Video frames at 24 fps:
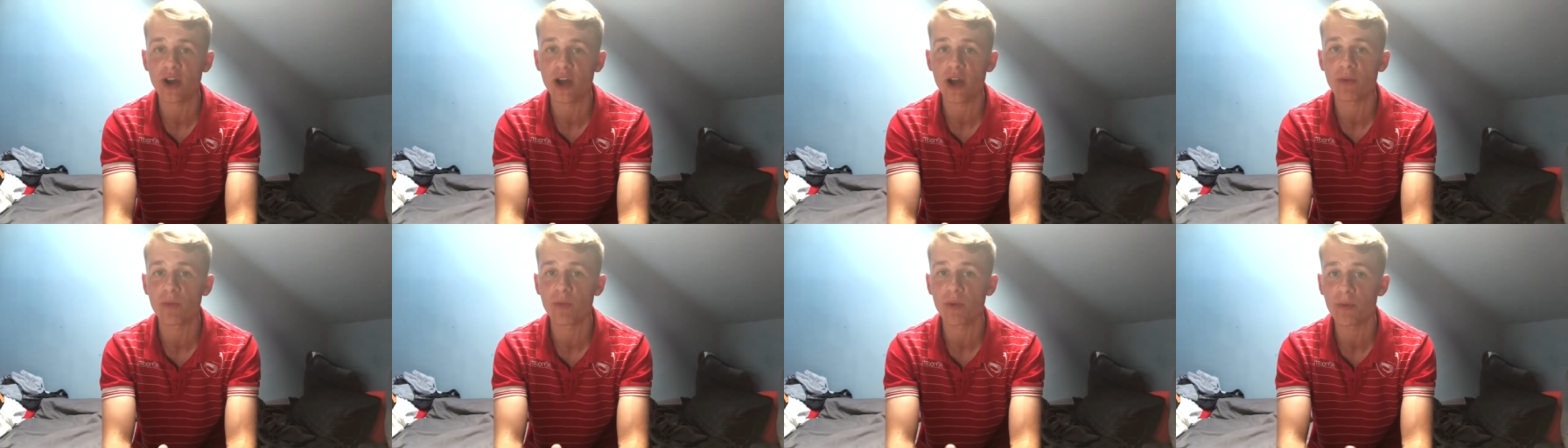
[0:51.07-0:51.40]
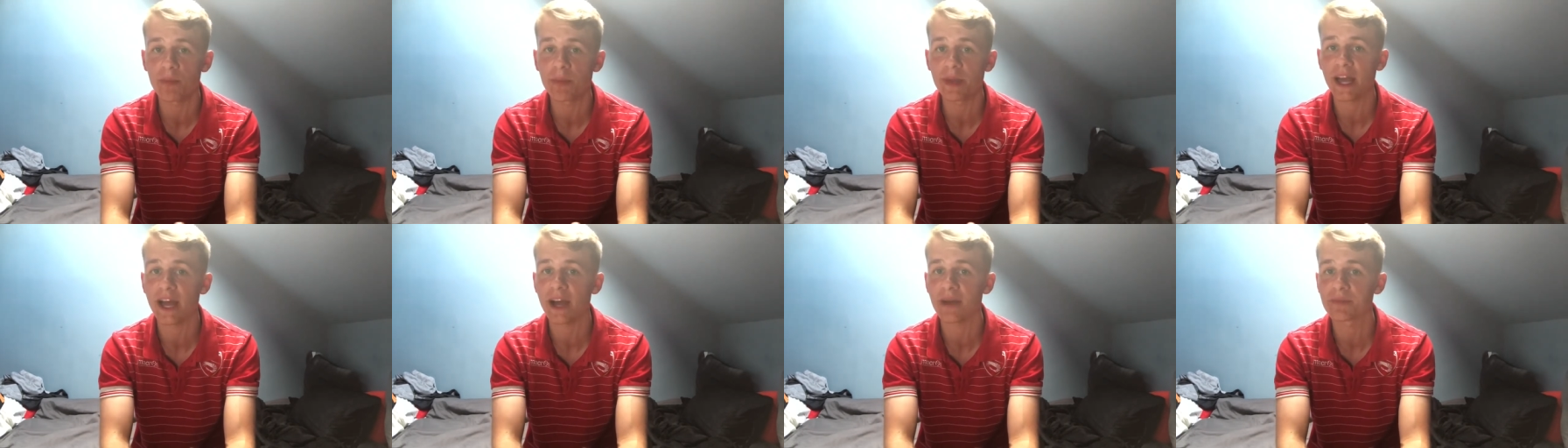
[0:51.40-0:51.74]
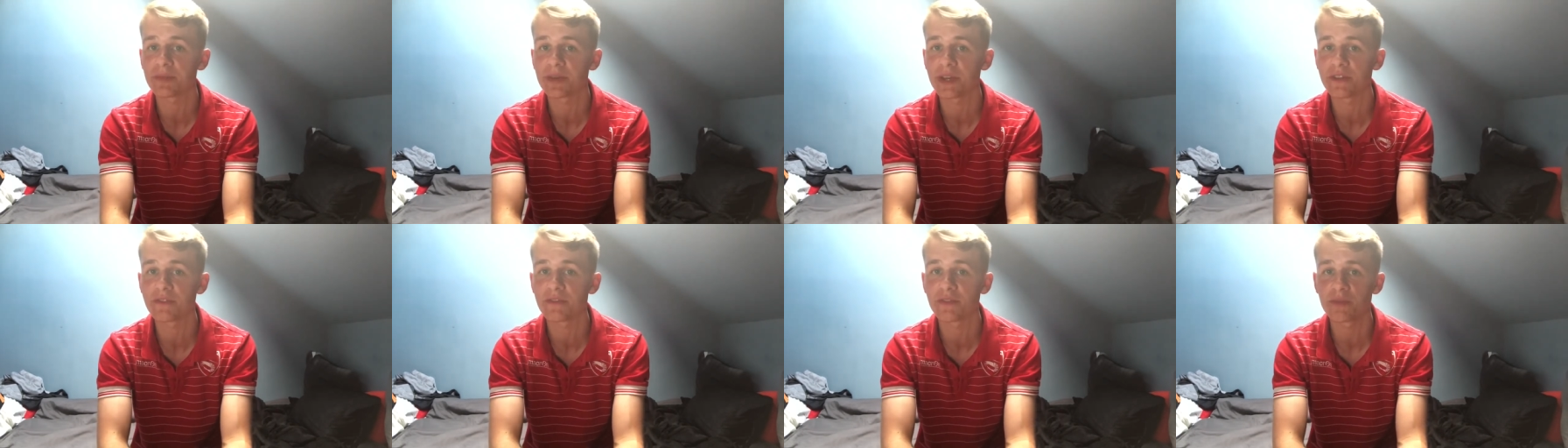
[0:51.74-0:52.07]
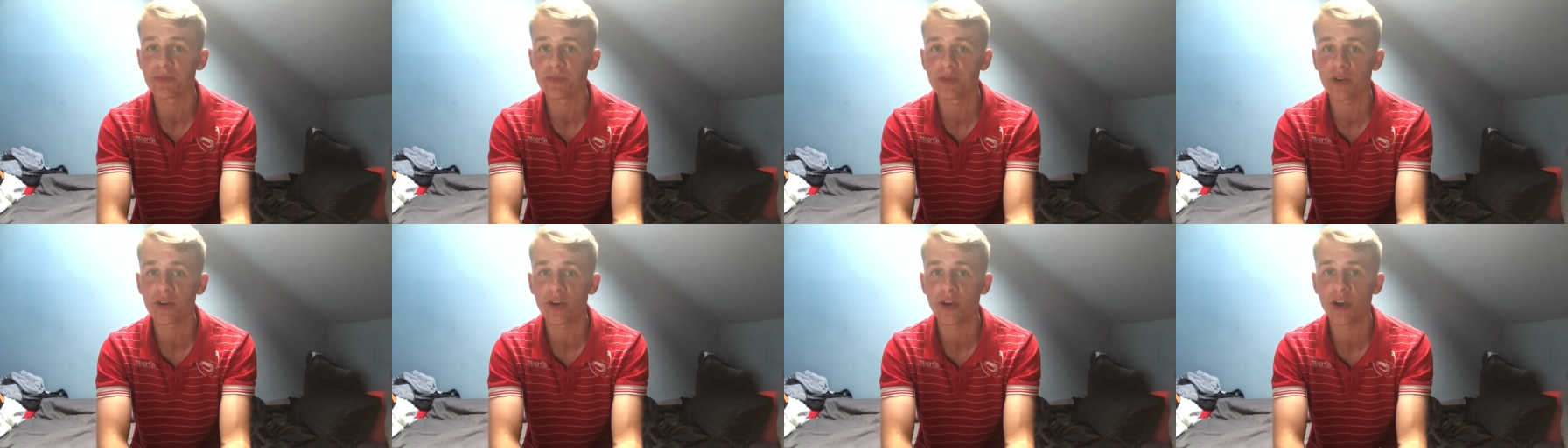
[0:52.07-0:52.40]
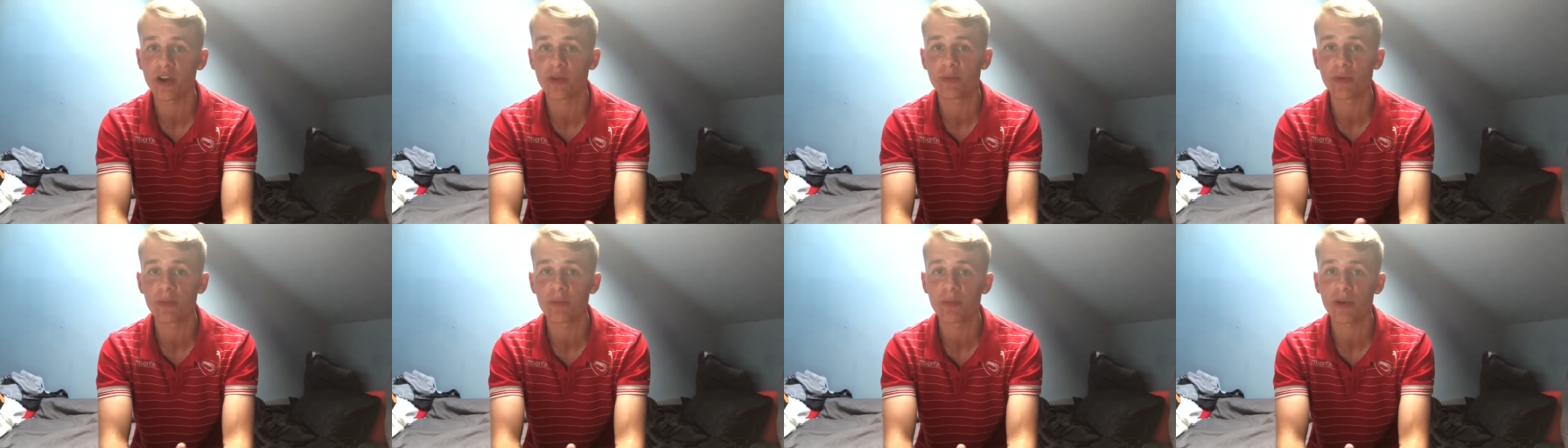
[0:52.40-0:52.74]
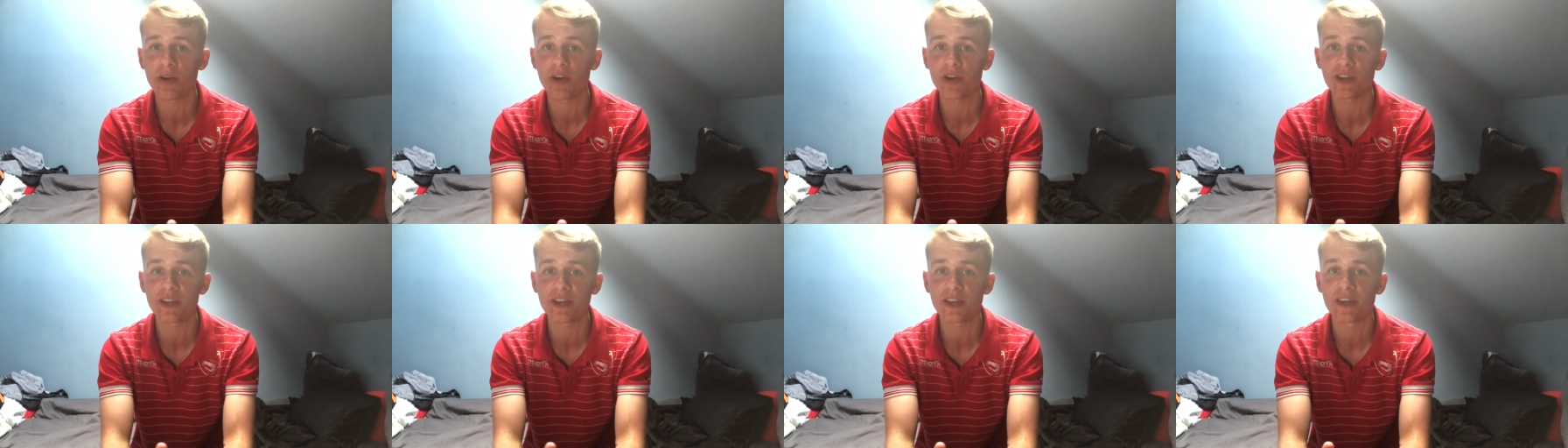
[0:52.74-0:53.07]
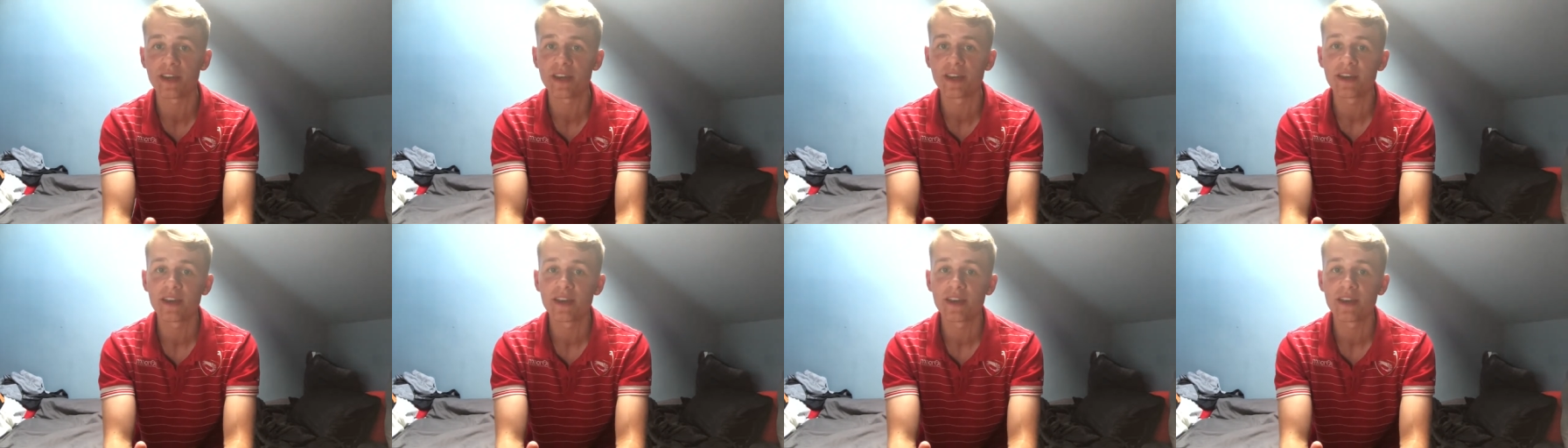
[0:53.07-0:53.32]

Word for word: I would be happy if we brought home a point.